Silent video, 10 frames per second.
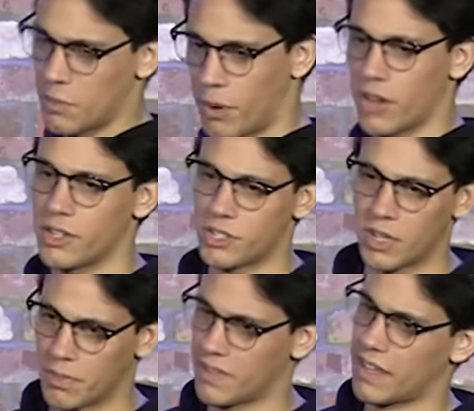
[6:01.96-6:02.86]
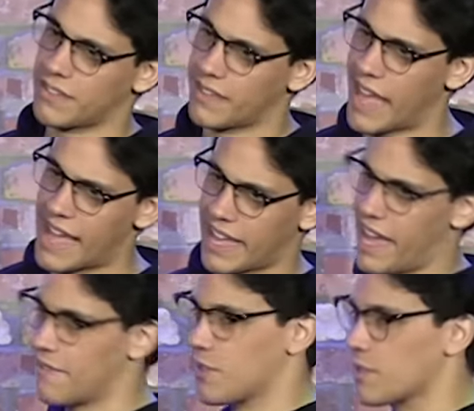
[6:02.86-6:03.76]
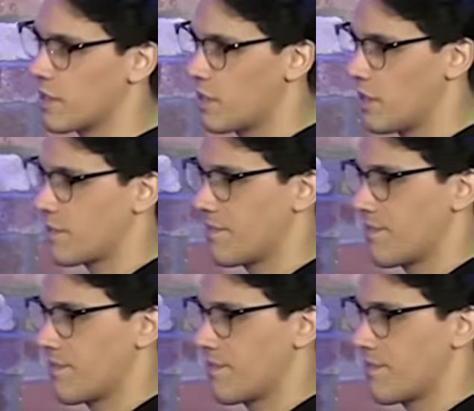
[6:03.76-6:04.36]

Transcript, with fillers: a partnership. It's like SAG-AFTRA, you know?